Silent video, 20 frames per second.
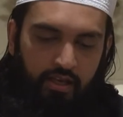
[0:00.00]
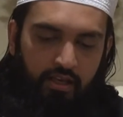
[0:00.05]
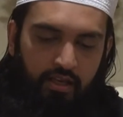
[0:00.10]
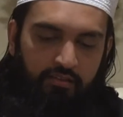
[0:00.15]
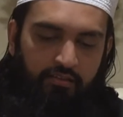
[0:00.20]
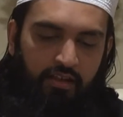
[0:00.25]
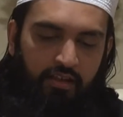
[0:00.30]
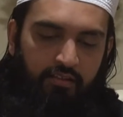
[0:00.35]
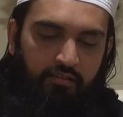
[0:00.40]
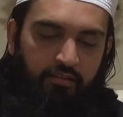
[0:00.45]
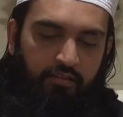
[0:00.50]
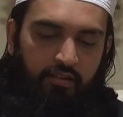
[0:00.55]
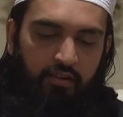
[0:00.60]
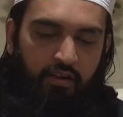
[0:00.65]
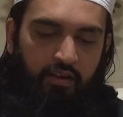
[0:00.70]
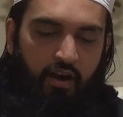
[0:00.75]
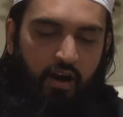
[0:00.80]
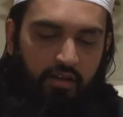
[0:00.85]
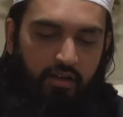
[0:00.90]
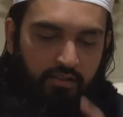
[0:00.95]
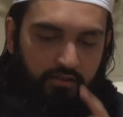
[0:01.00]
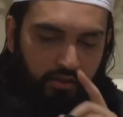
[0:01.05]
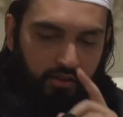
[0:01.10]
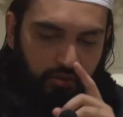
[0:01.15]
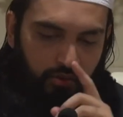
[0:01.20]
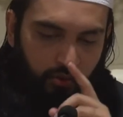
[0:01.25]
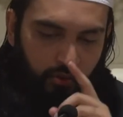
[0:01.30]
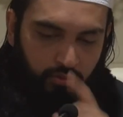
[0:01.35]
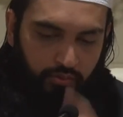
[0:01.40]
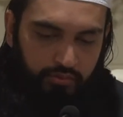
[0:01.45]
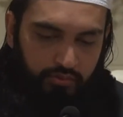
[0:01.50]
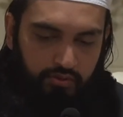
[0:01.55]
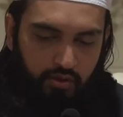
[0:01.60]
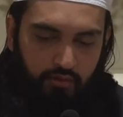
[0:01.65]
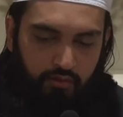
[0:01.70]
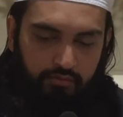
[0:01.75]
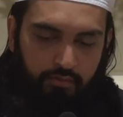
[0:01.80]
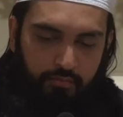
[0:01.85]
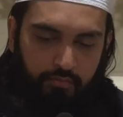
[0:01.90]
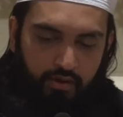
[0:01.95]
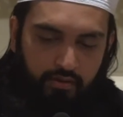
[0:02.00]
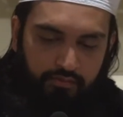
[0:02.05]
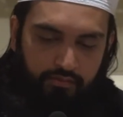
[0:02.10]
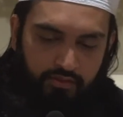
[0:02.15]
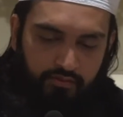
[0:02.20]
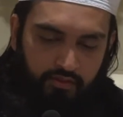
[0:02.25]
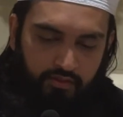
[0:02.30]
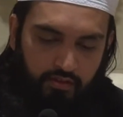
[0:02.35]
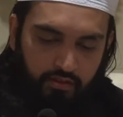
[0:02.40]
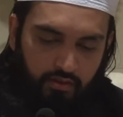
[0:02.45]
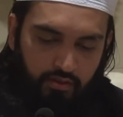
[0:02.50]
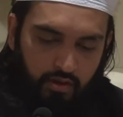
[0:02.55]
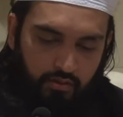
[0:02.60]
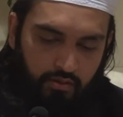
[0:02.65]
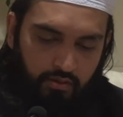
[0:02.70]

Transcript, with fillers: He says regarding the nose of the Prophet and